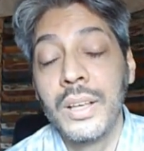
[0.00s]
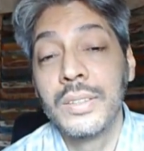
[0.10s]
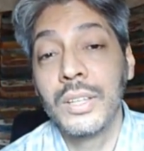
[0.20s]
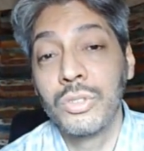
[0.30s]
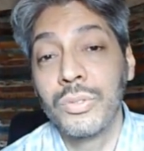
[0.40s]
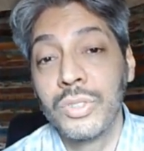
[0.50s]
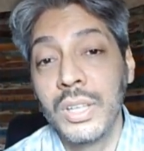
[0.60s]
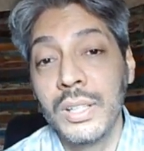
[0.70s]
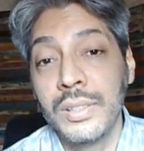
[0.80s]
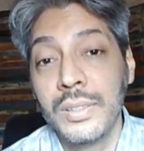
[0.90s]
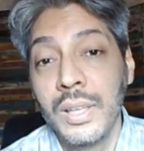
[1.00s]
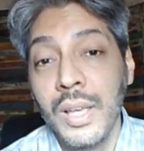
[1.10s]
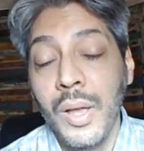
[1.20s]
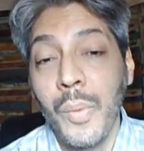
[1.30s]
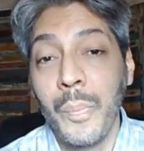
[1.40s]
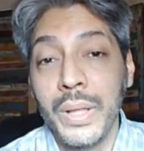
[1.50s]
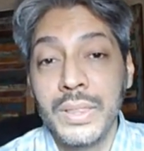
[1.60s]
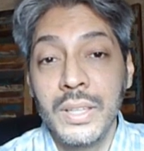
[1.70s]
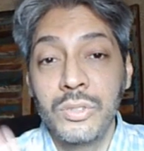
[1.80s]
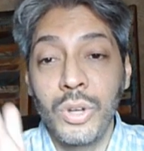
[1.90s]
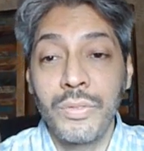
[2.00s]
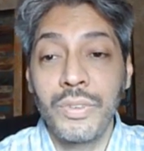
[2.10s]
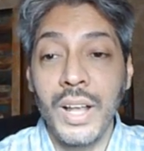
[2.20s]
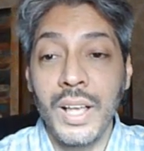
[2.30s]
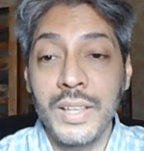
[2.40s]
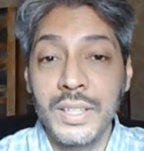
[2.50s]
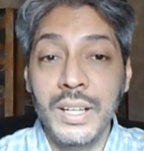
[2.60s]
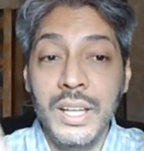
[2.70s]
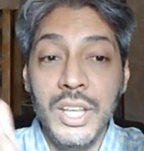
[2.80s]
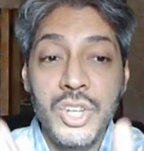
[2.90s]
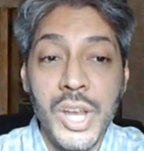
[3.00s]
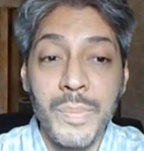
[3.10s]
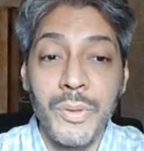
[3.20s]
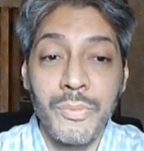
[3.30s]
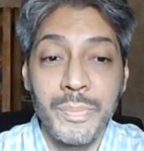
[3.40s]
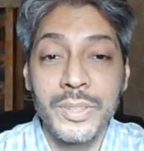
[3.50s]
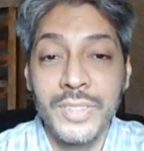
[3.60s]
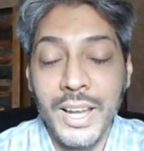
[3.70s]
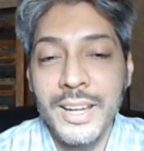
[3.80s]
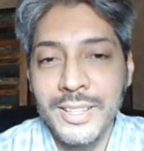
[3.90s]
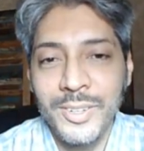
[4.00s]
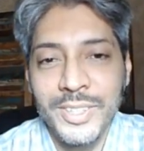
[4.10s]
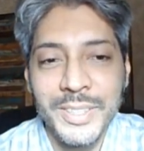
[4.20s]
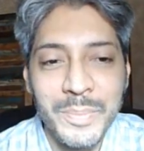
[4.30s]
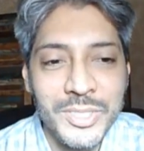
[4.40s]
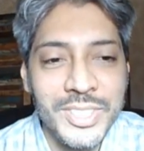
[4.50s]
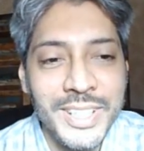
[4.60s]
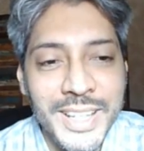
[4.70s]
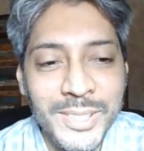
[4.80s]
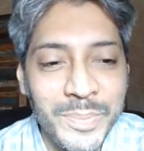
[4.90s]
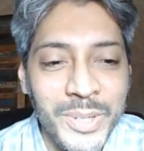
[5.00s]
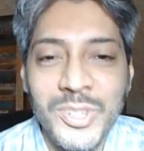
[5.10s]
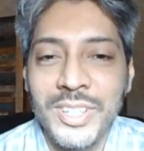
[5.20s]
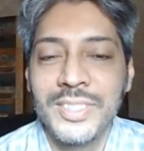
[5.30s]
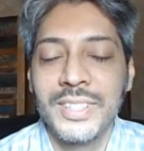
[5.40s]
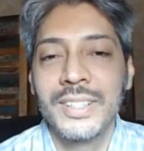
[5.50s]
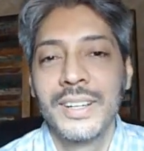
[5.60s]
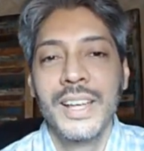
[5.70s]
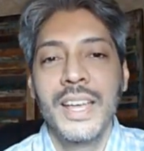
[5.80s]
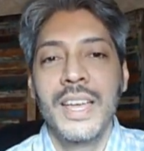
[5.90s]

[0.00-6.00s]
sets of skills. But this sort of classic T-shaped personality, the reason Mr. T's picture is there,